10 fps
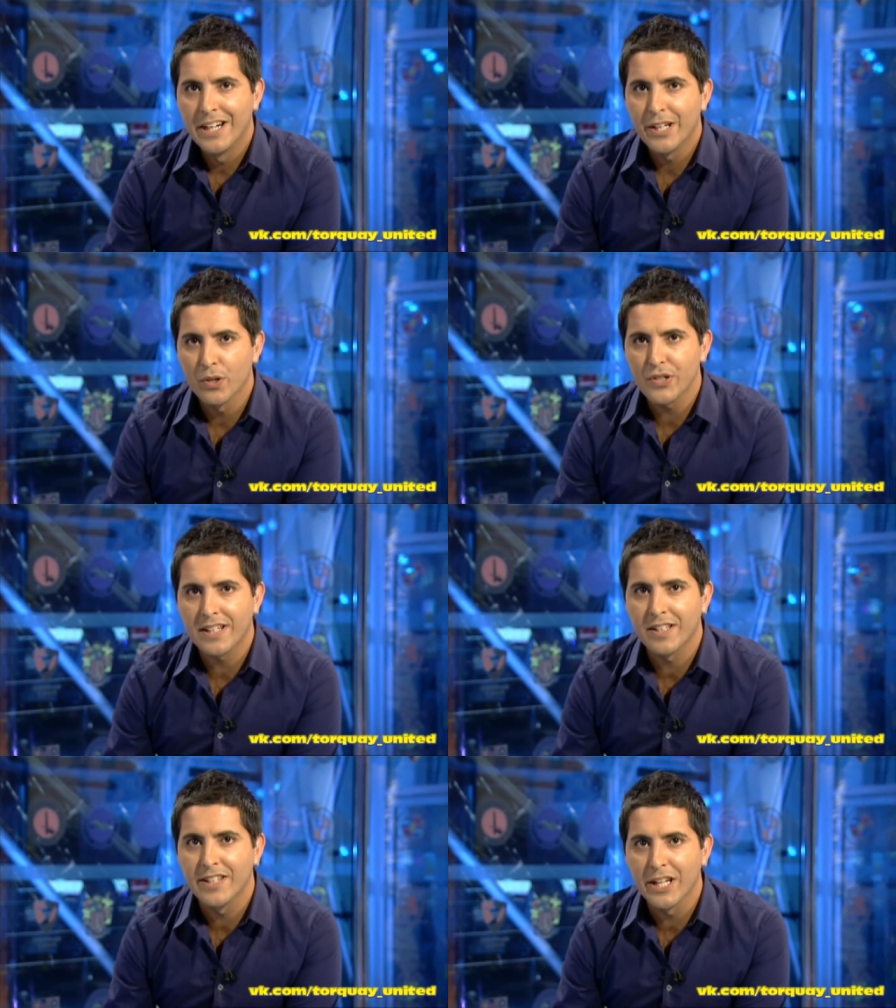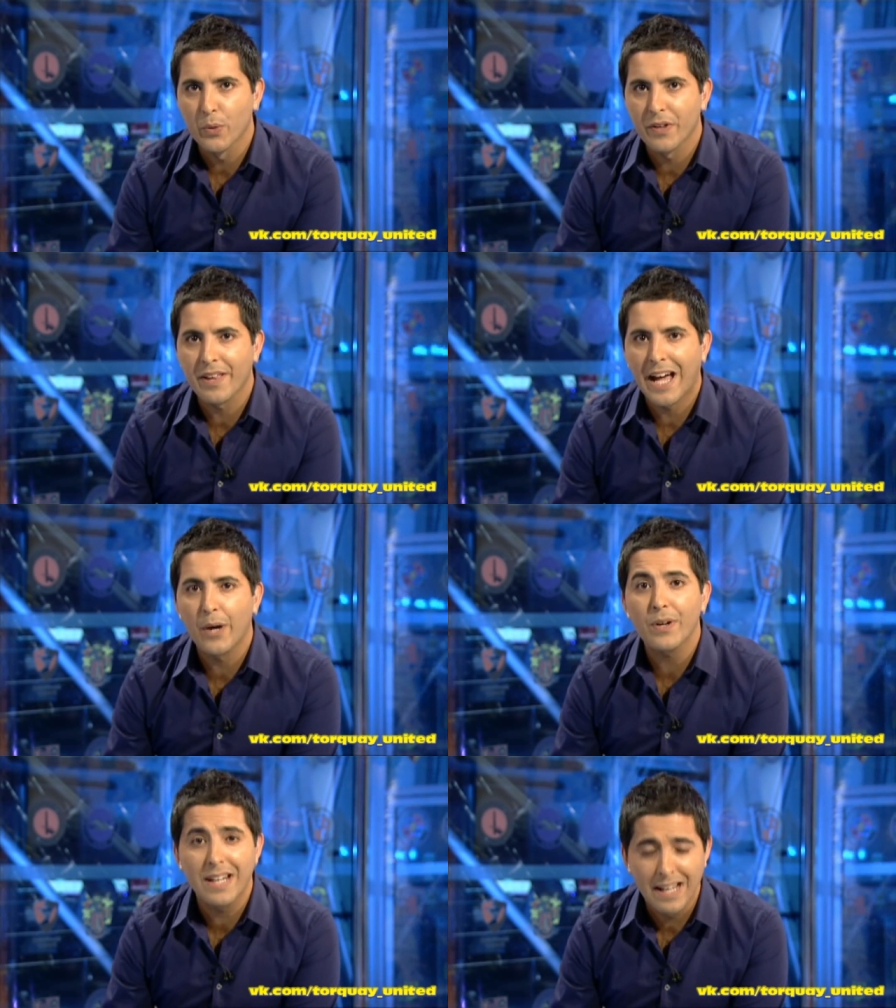he also had to deal with
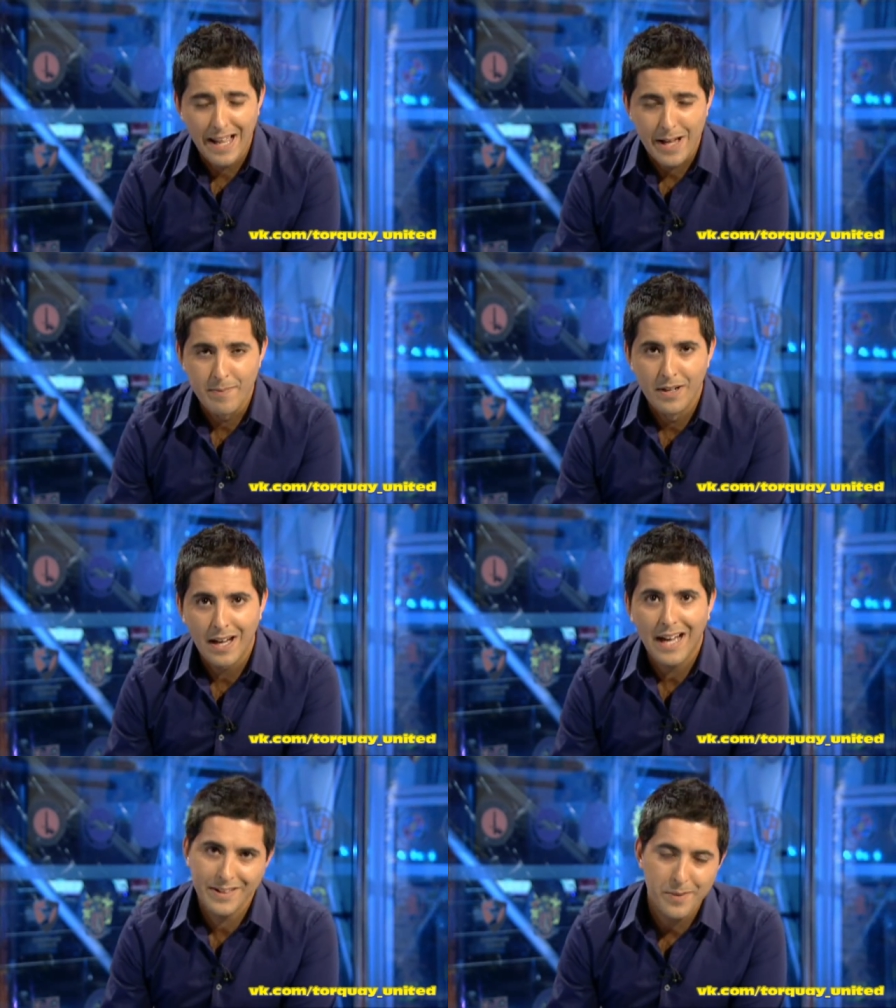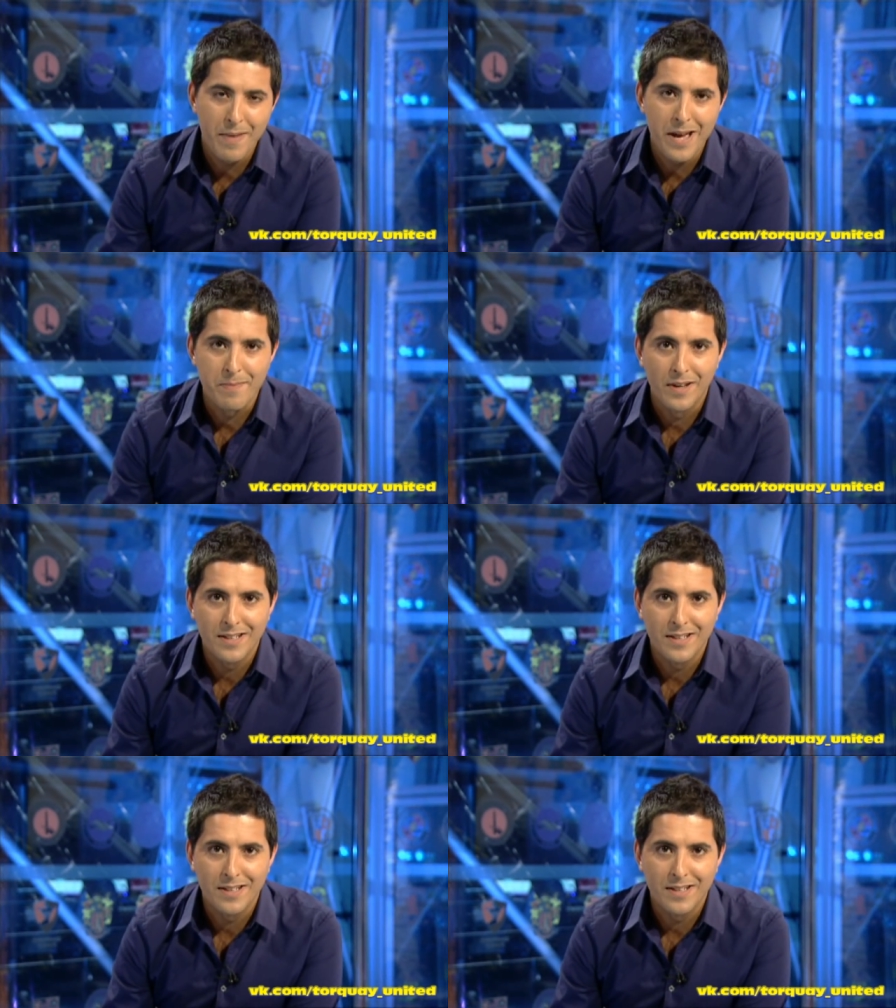our Clem at the Mem.